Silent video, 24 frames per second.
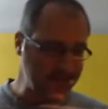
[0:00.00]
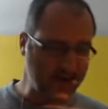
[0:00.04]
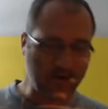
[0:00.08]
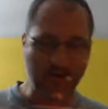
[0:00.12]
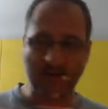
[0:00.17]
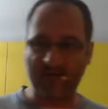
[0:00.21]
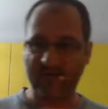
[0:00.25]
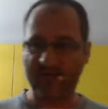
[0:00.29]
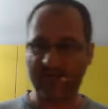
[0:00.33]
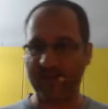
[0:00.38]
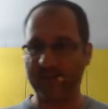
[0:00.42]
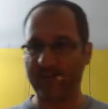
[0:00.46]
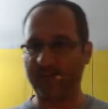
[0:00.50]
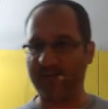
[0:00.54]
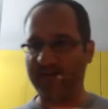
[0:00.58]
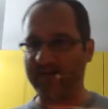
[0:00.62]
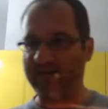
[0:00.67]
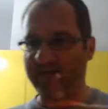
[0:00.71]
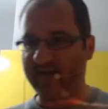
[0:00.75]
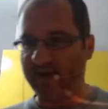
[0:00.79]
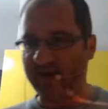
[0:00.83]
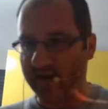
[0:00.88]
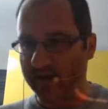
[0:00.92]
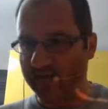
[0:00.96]
I don't know if that
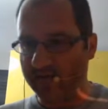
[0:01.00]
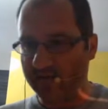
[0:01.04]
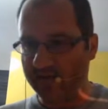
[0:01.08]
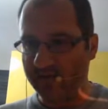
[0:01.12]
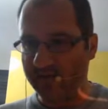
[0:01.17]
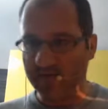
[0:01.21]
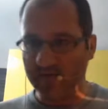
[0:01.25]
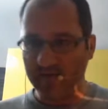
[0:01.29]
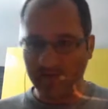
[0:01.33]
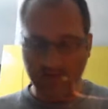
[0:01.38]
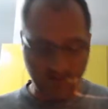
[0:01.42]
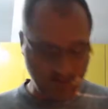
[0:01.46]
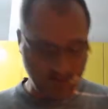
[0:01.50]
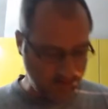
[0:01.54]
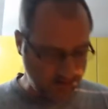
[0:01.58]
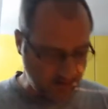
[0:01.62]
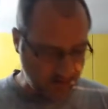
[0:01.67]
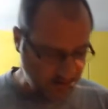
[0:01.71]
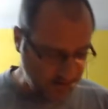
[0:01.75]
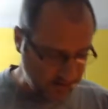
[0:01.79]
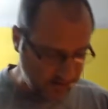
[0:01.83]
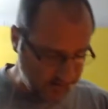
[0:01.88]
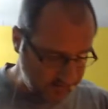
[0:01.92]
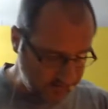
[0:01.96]
makes sense.
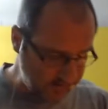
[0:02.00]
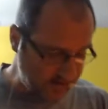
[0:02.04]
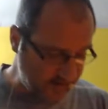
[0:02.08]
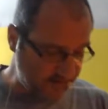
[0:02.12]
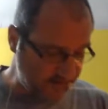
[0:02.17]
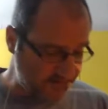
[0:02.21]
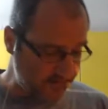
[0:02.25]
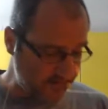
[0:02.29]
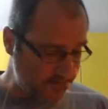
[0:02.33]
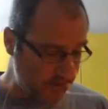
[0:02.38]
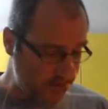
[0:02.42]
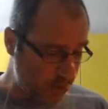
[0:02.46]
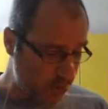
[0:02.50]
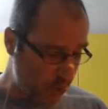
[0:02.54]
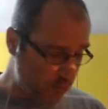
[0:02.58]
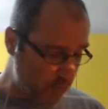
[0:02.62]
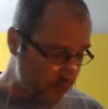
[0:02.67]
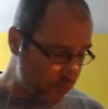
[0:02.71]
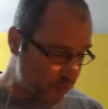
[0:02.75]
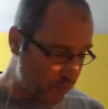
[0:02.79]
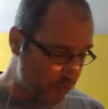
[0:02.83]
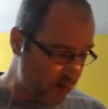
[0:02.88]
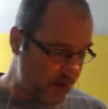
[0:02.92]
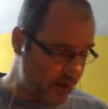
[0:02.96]
It definitely
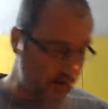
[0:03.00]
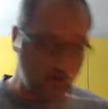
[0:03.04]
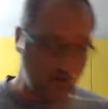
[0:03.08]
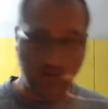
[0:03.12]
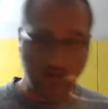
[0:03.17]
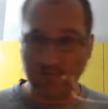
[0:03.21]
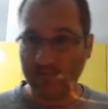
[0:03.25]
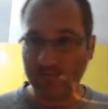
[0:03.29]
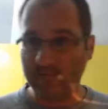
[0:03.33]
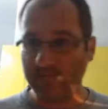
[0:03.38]
goes well